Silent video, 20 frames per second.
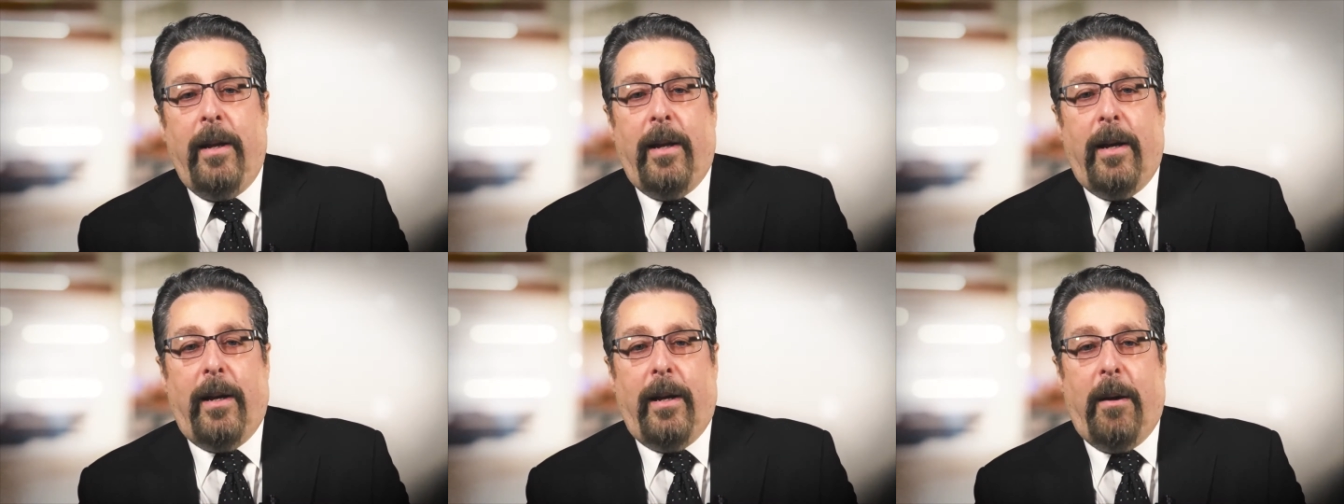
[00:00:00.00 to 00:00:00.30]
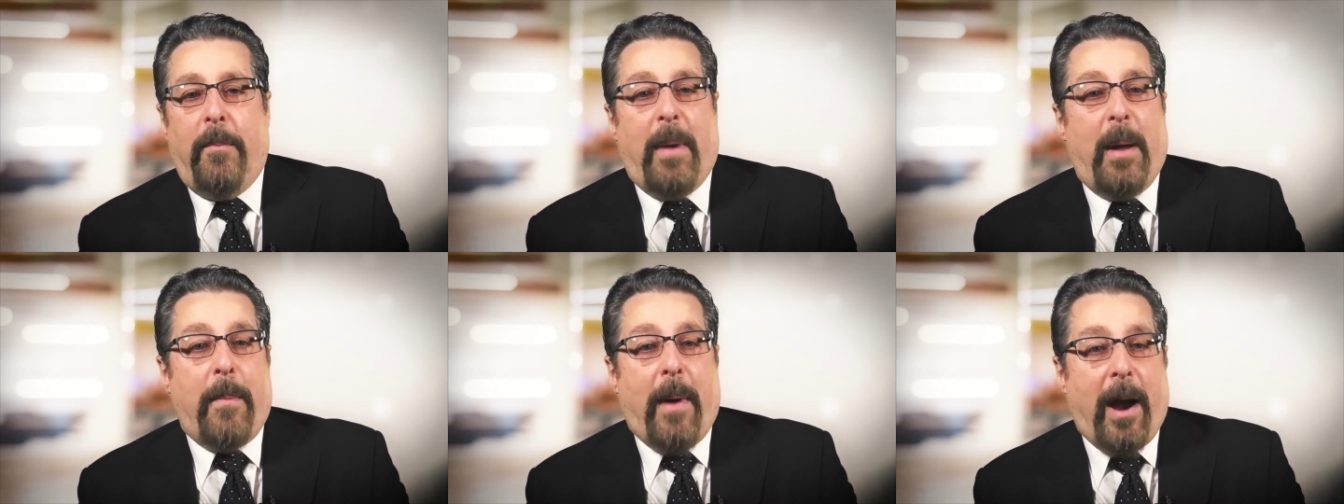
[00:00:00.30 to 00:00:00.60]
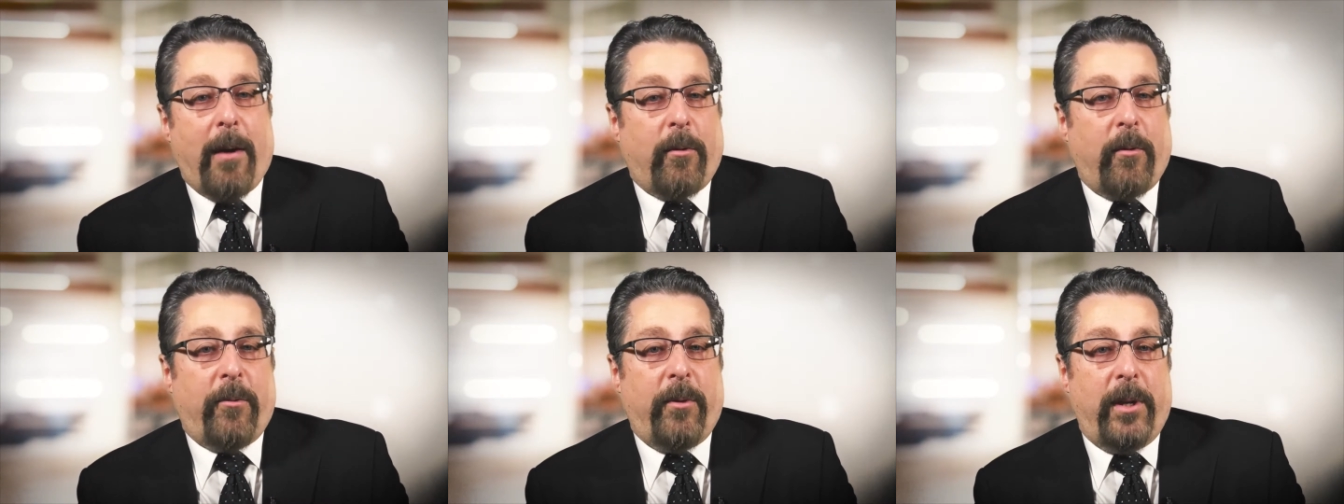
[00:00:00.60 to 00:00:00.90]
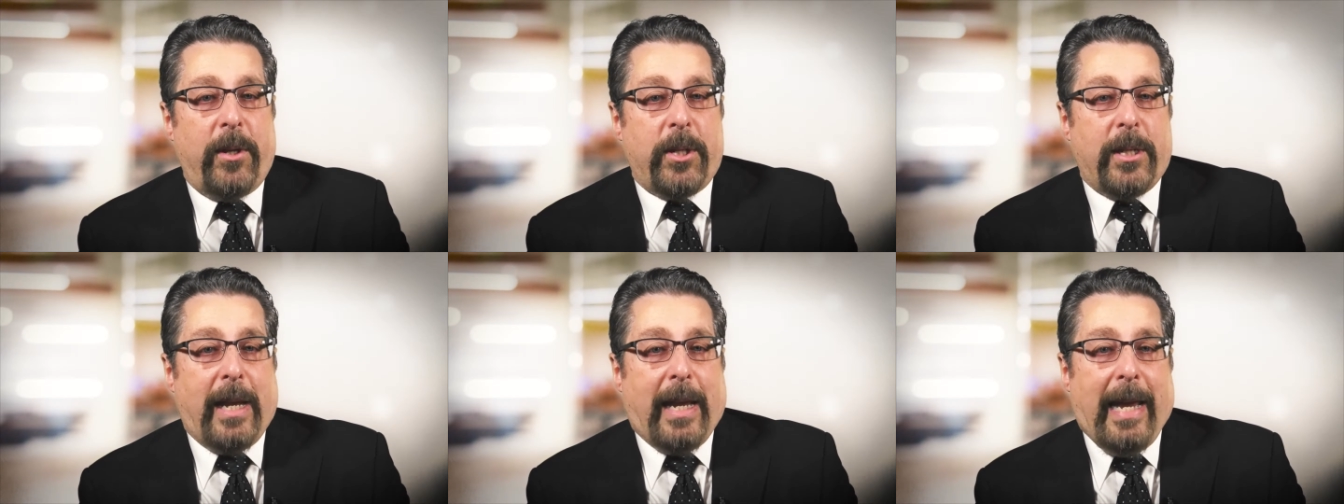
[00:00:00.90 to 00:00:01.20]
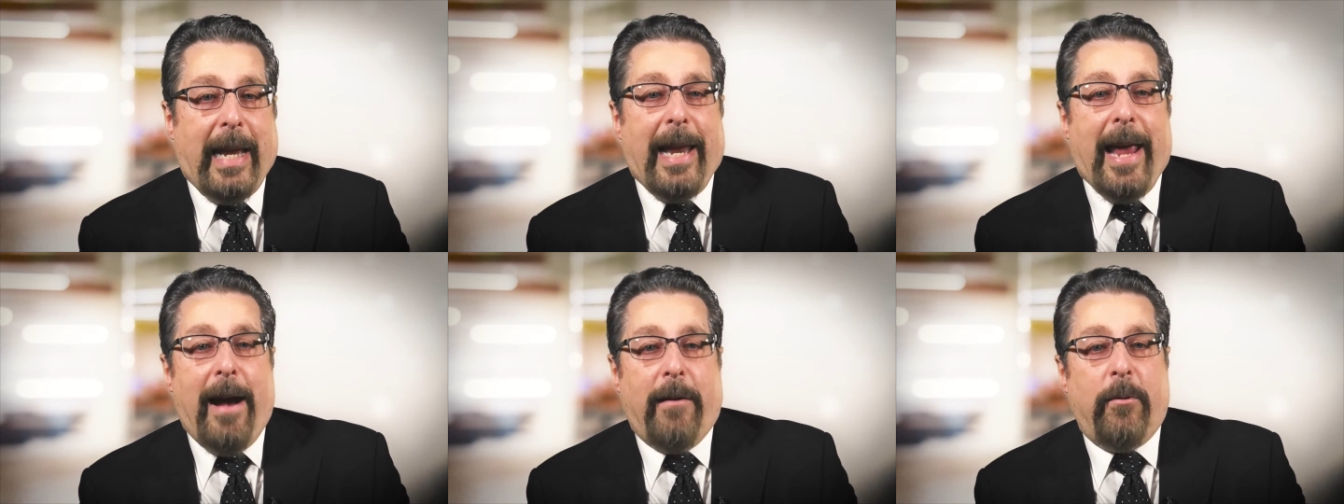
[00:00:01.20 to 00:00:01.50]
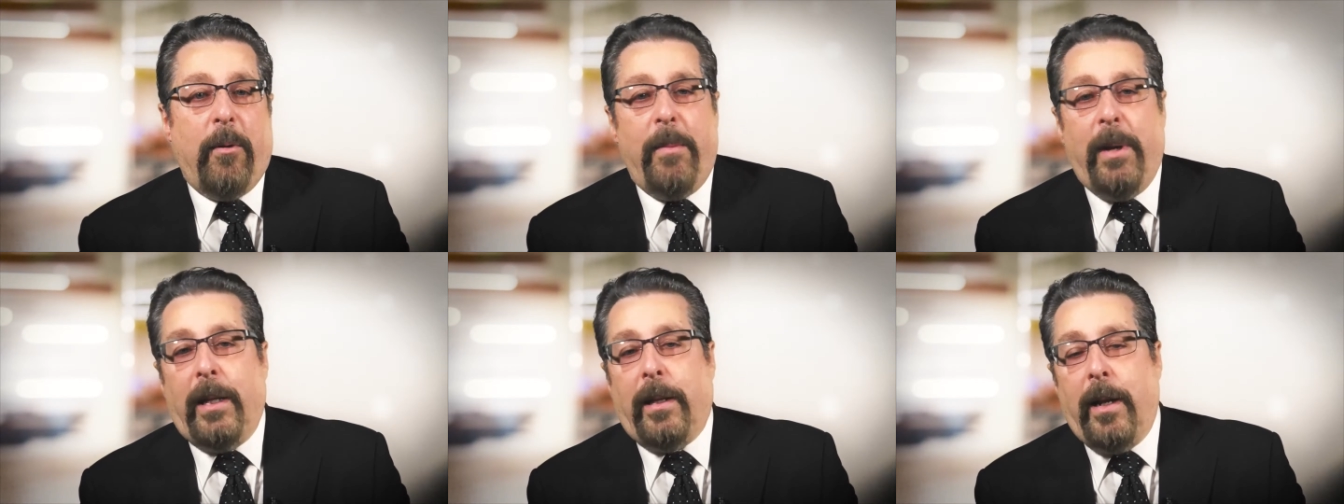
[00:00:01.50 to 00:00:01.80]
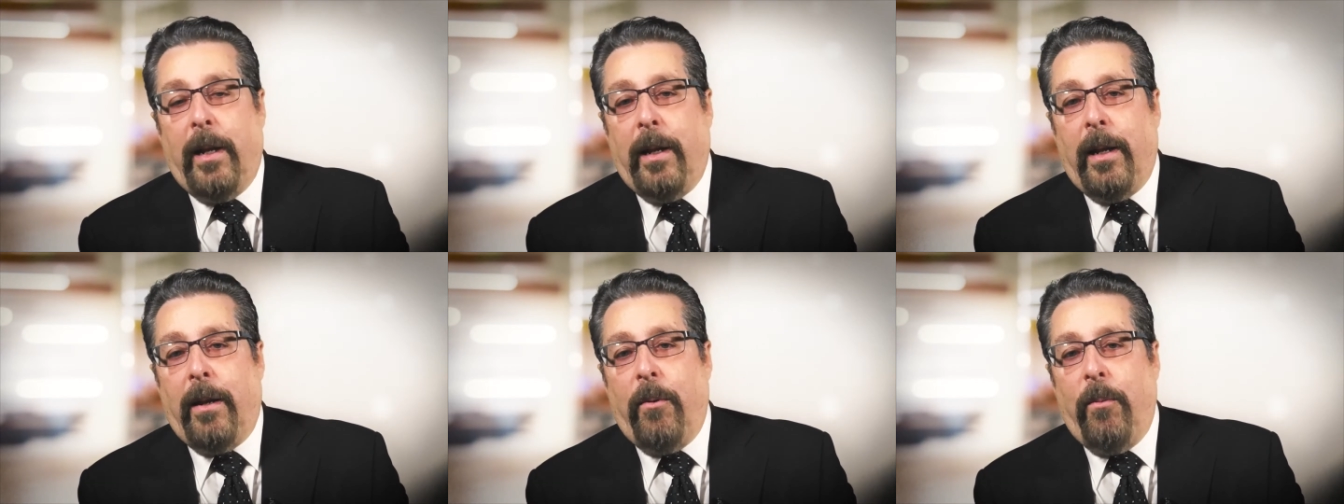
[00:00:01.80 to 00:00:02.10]
Uh, meibography is a key element
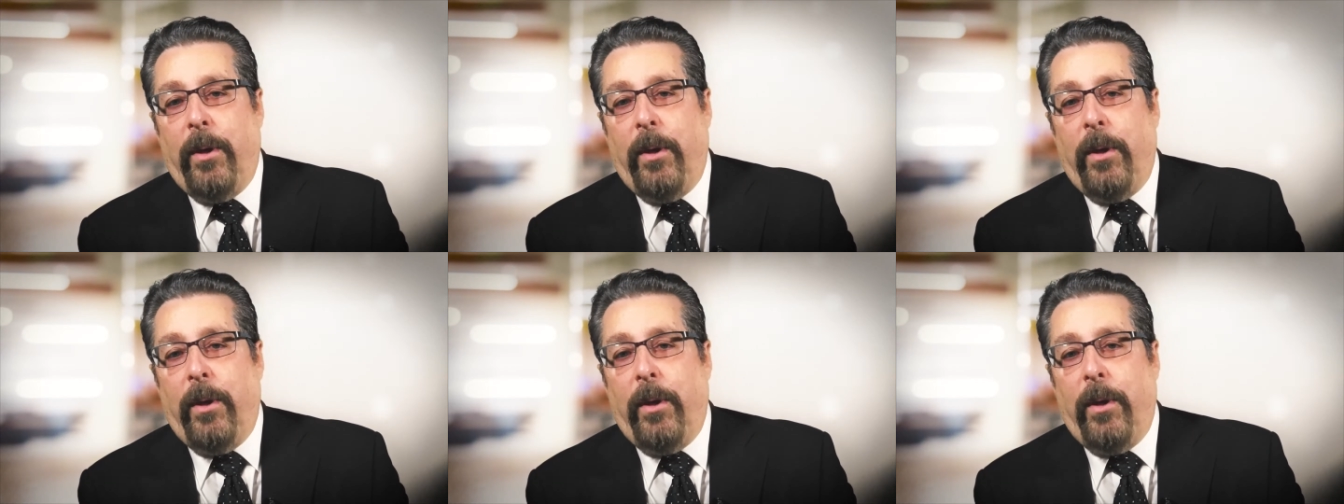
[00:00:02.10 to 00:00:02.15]
in it.